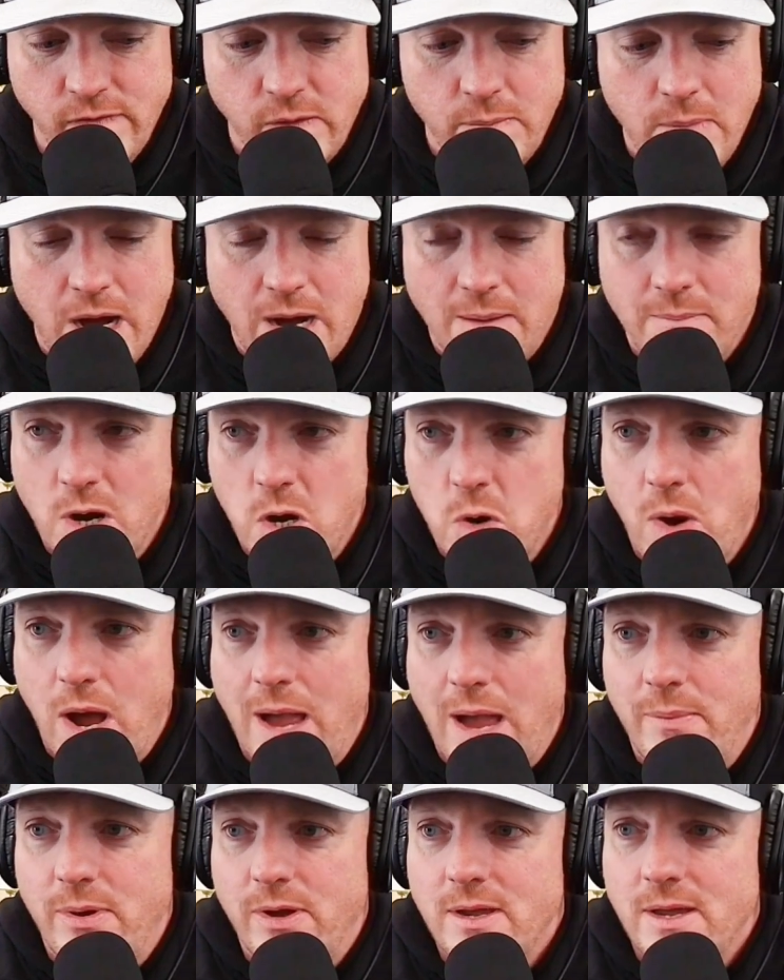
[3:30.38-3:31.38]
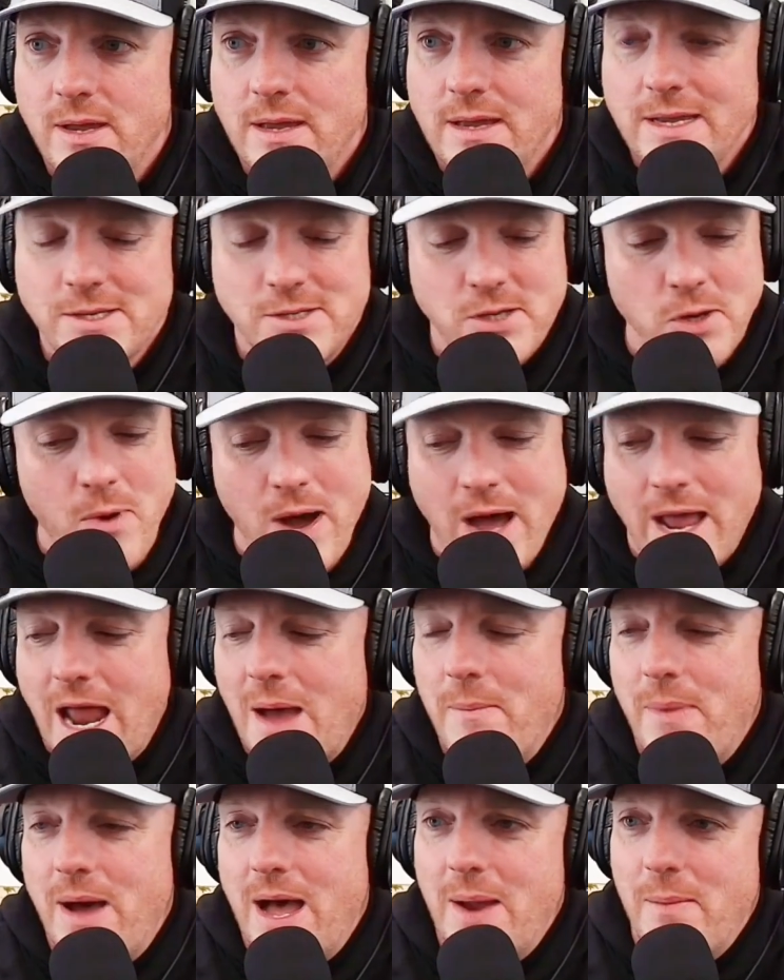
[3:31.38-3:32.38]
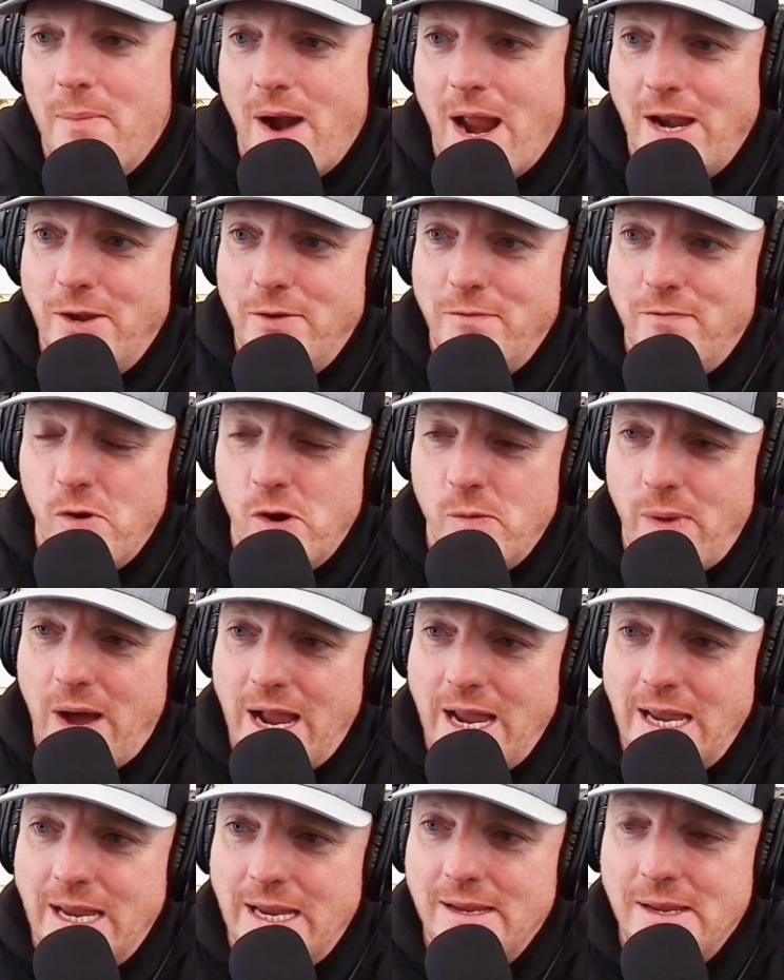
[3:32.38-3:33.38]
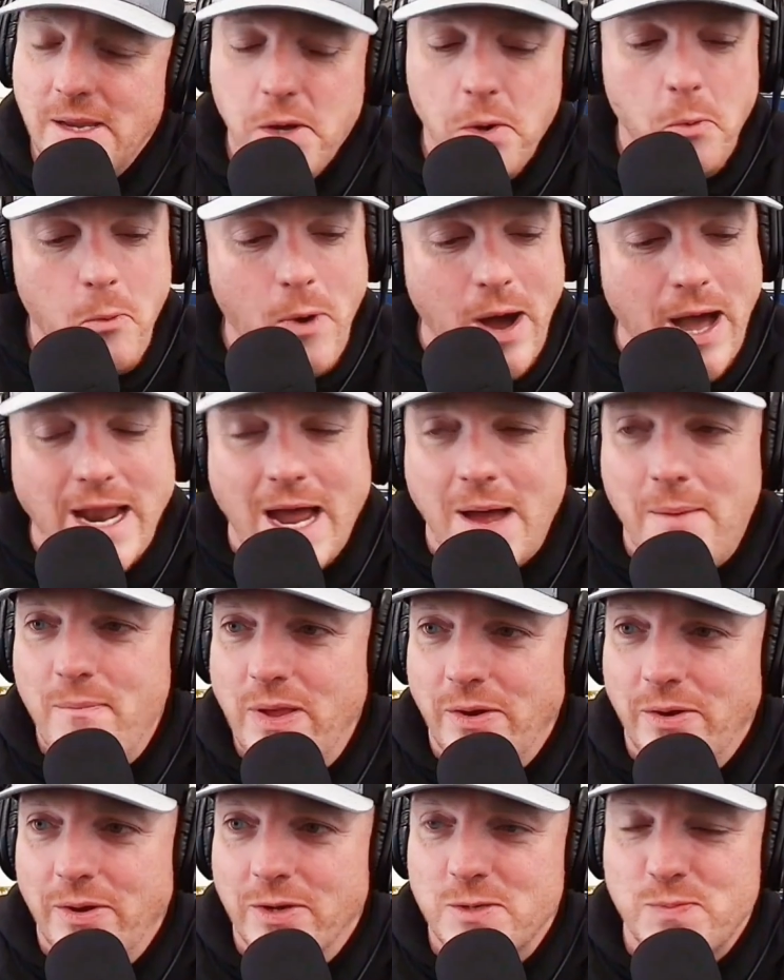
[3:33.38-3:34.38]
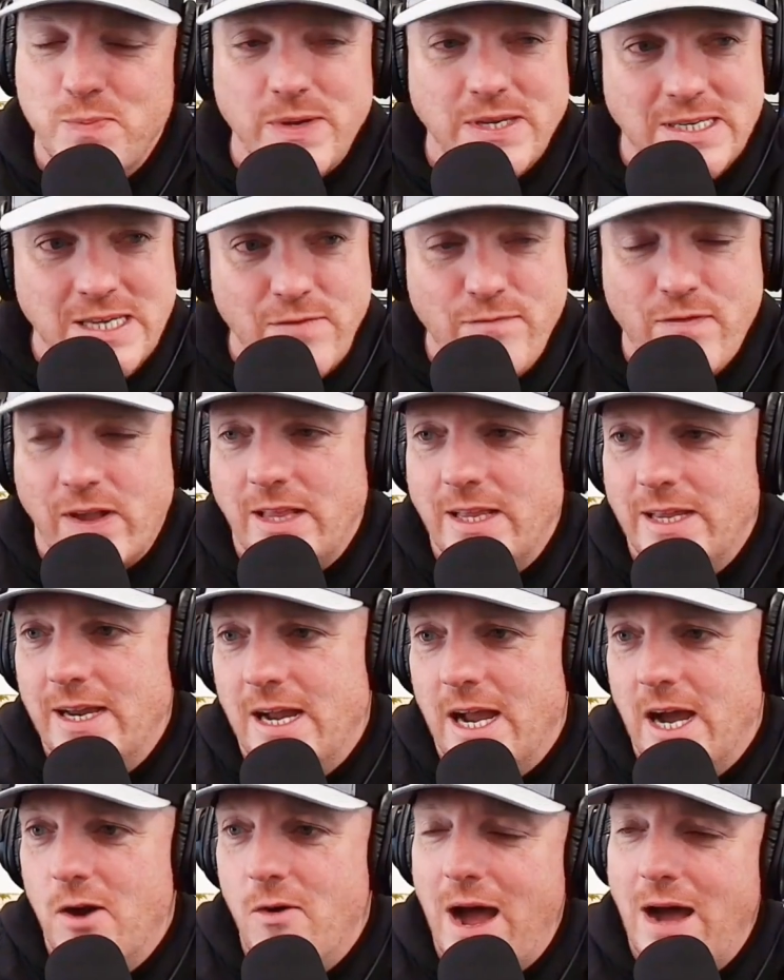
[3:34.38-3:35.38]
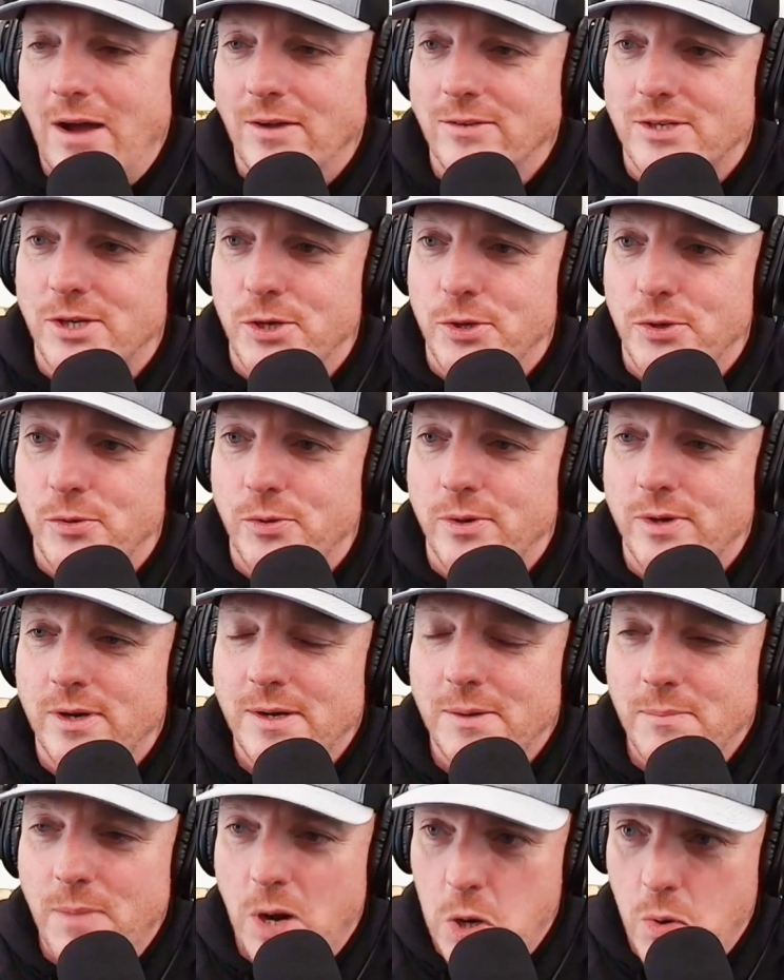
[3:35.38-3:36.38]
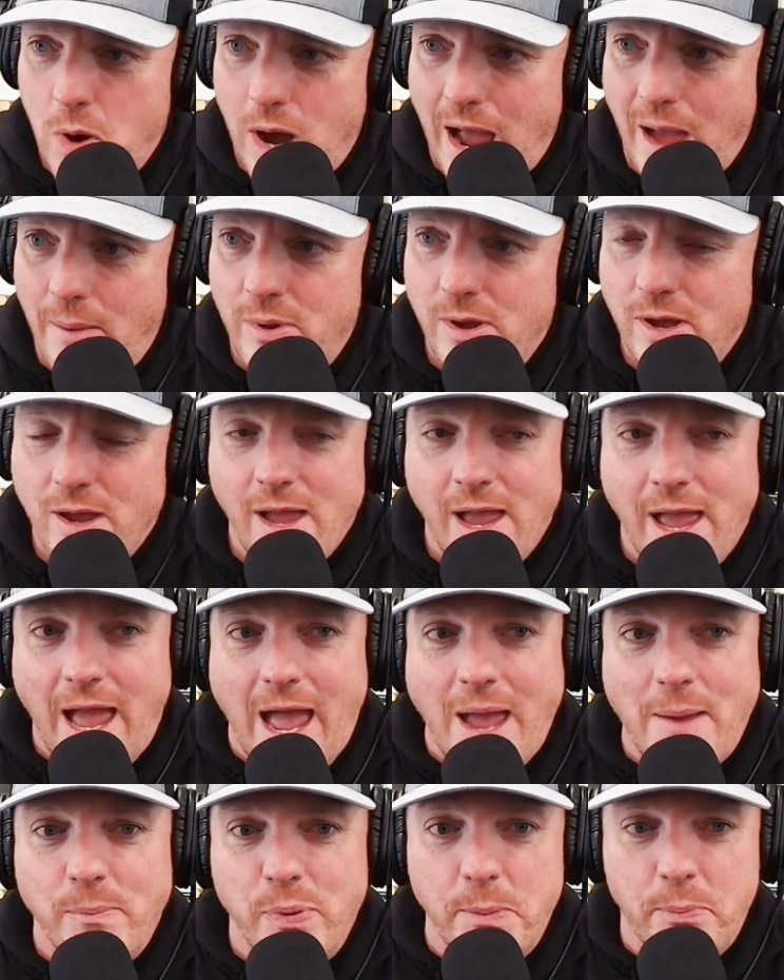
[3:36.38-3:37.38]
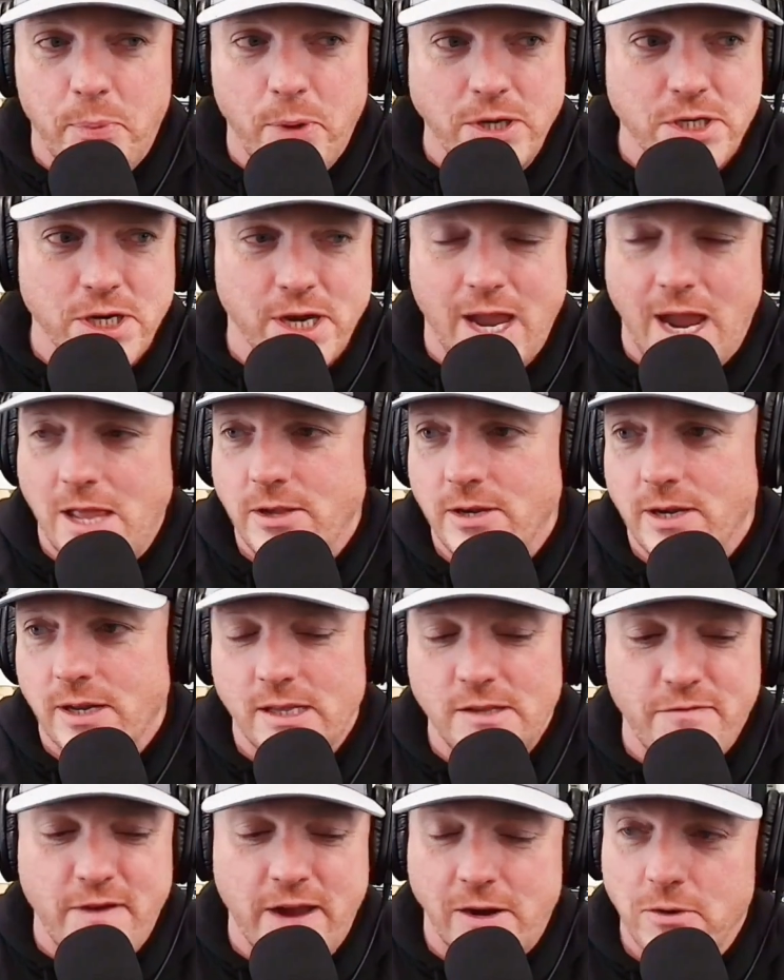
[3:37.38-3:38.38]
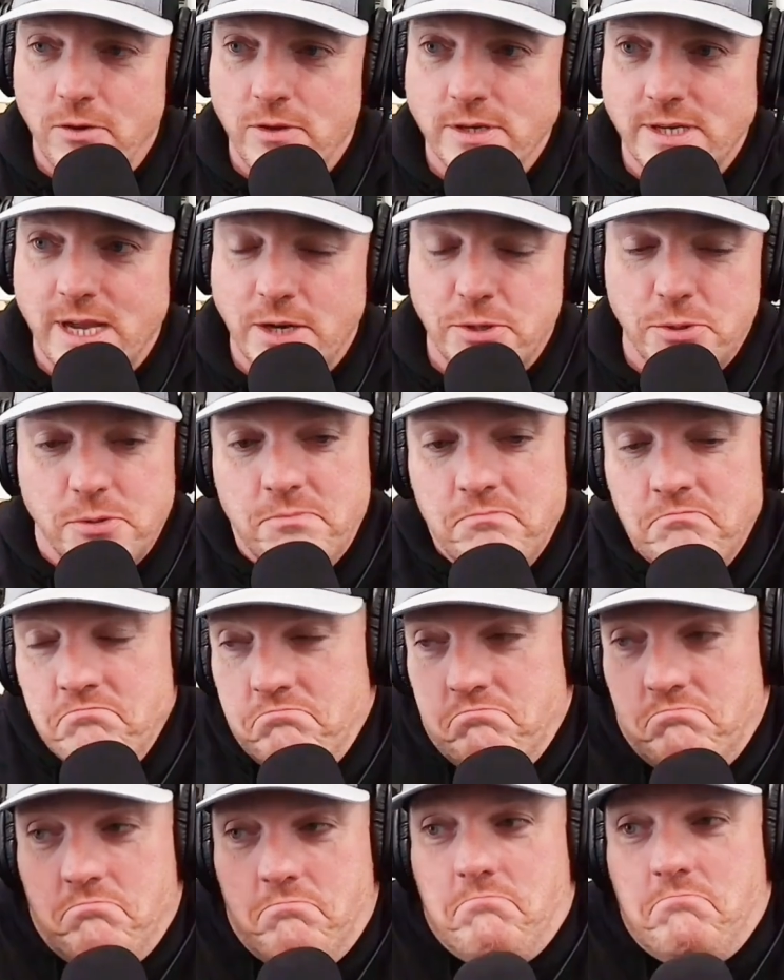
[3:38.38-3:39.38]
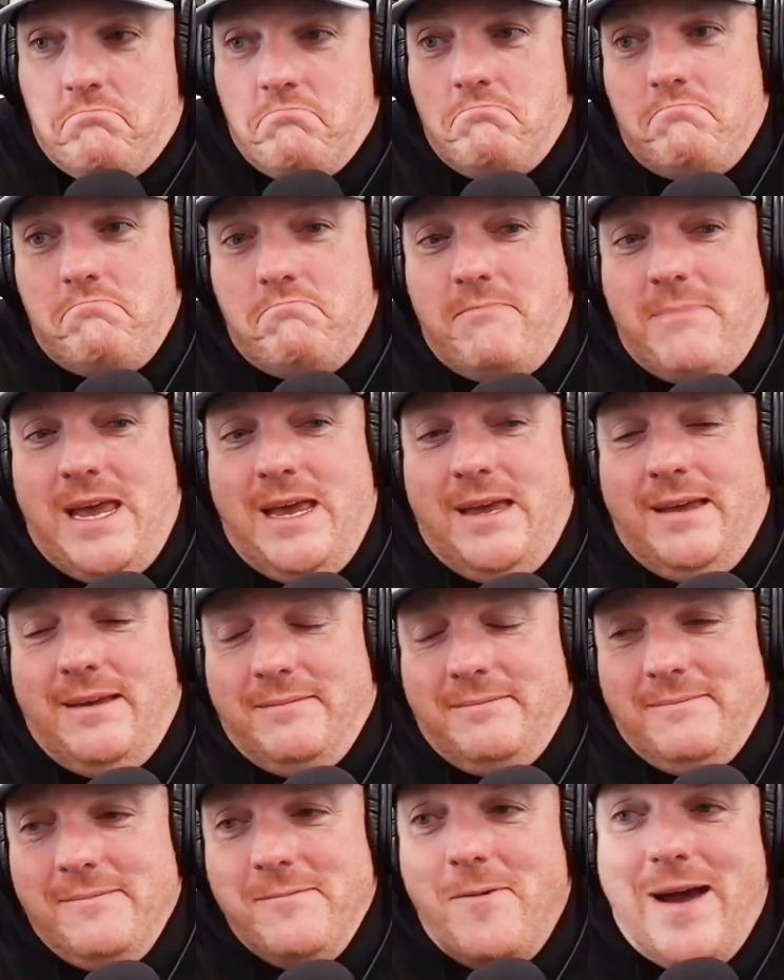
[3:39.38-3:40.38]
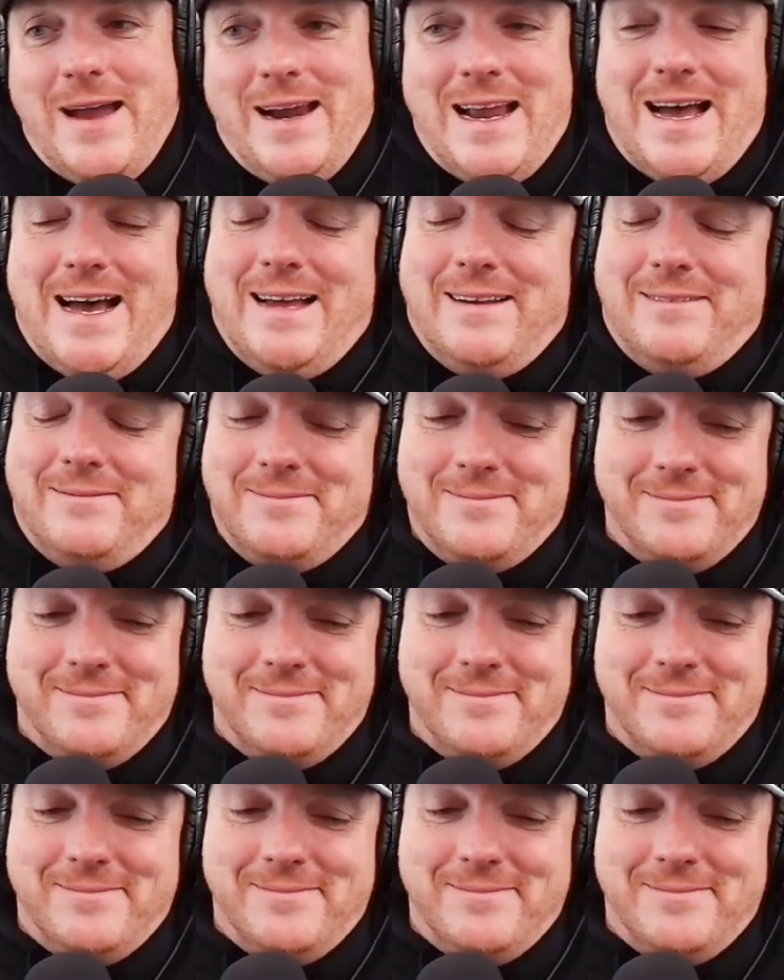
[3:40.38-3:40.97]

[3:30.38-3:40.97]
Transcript: from Moab. So why not buy a brand new 4xE? Why not build it specifically to go out to Moab and put Pritchett Canyon and Cliffhanger on the schedule? Let's do it. Why not?